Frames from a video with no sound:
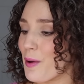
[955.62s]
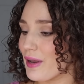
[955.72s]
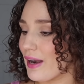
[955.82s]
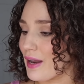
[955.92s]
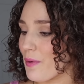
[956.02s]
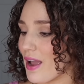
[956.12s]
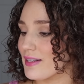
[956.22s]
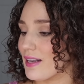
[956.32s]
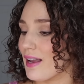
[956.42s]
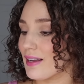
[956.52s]
But
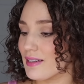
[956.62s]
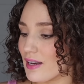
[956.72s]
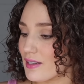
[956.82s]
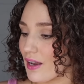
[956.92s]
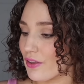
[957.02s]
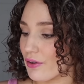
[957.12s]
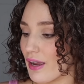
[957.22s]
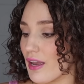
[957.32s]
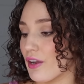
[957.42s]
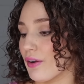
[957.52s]
anyways, it contains other
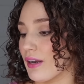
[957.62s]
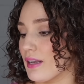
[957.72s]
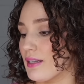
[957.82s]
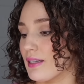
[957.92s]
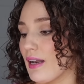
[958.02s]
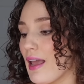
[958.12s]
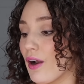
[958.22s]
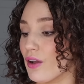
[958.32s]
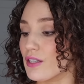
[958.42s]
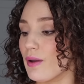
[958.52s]
great ingredients in it. It
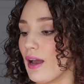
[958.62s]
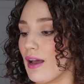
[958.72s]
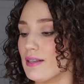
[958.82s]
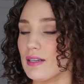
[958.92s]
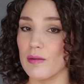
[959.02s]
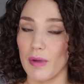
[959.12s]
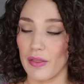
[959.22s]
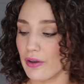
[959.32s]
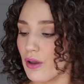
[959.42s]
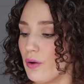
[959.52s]
also has
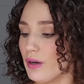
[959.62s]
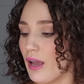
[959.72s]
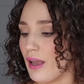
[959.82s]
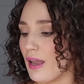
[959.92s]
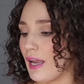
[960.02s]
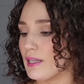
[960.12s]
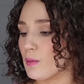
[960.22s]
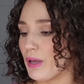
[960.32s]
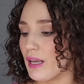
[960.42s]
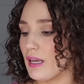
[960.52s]
dimethicone. It's
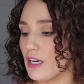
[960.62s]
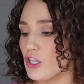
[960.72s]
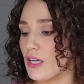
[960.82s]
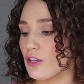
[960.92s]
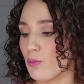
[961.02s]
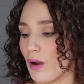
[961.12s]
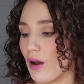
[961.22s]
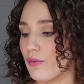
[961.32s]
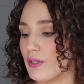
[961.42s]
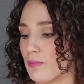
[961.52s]

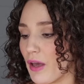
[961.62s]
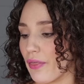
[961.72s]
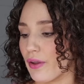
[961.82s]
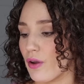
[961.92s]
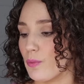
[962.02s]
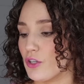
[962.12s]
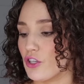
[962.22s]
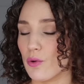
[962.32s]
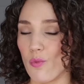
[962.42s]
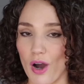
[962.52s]
PEG12 dimethicone, which is
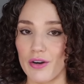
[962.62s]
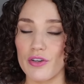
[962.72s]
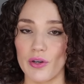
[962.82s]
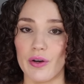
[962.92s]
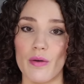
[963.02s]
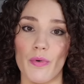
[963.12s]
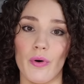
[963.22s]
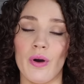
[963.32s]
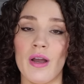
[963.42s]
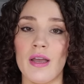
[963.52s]
a
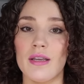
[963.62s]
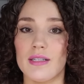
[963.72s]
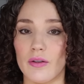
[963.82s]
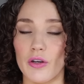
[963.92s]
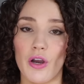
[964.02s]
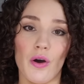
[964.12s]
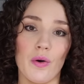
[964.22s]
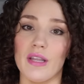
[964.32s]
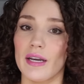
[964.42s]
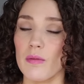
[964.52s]
water-soluble
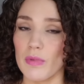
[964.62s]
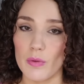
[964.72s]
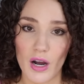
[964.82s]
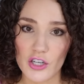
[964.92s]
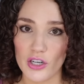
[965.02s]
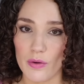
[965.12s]
silicone that can be washed